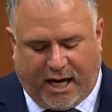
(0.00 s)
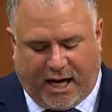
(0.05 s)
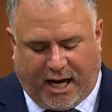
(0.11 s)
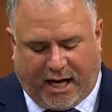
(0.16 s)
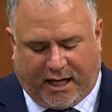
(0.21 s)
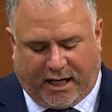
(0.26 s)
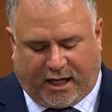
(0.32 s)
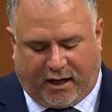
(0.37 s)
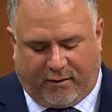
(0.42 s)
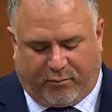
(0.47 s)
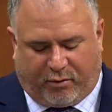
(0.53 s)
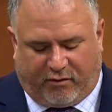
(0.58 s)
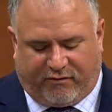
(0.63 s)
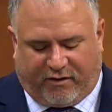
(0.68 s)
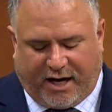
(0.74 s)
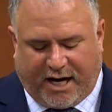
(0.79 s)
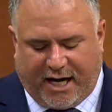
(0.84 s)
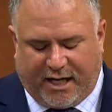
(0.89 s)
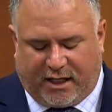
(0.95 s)
And it can
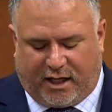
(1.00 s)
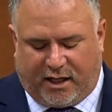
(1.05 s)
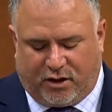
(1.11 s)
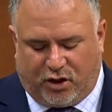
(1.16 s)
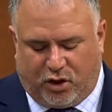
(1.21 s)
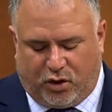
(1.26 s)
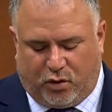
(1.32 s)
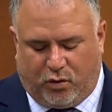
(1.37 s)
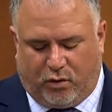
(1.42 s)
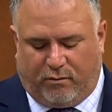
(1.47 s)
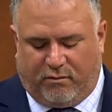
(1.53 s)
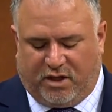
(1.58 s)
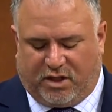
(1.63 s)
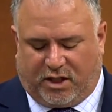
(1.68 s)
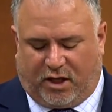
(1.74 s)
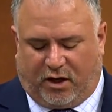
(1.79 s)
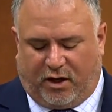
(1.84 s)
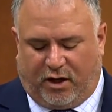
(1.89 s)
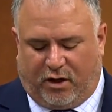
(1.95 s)
provide a new
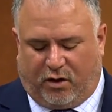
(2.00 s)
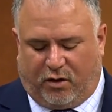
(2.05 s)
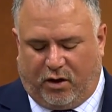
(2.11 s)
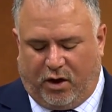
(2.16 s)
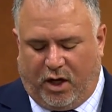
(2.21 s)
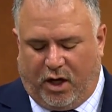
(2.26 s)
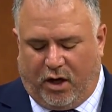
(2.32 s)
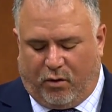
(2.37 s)
material